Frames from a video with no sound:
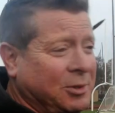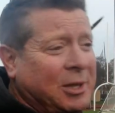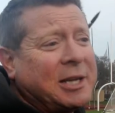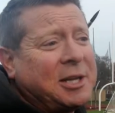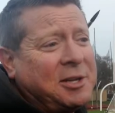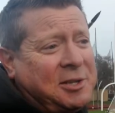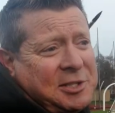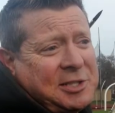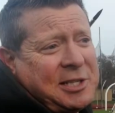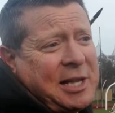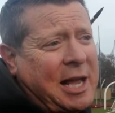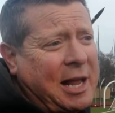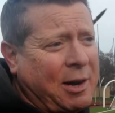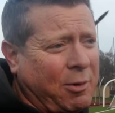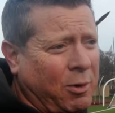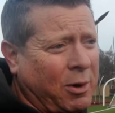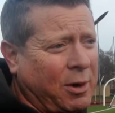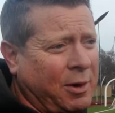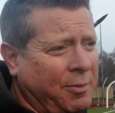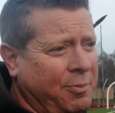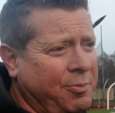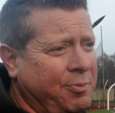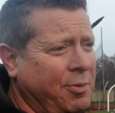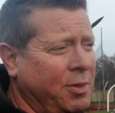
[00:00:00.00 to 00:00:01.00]
Like you said,
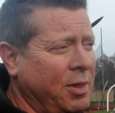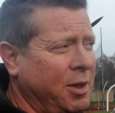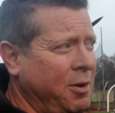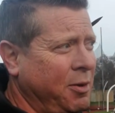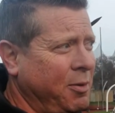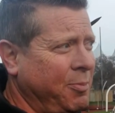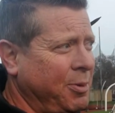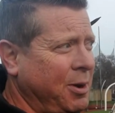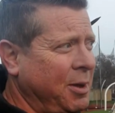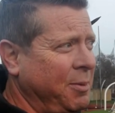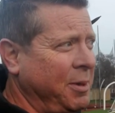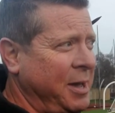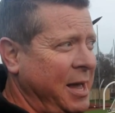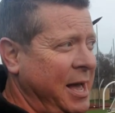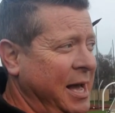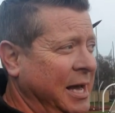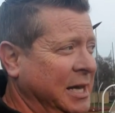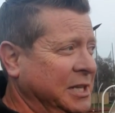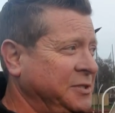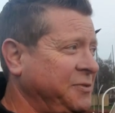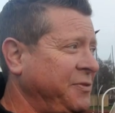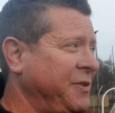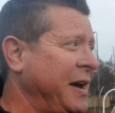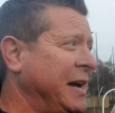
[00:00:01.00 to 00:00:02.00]
we're they're probably
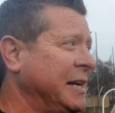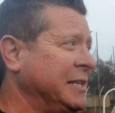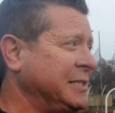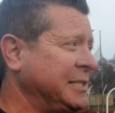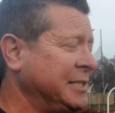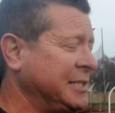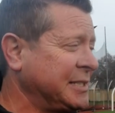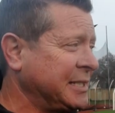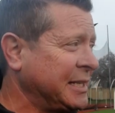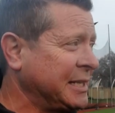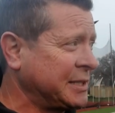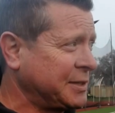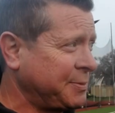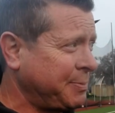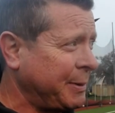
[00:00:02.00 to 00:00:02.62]
as fast as us.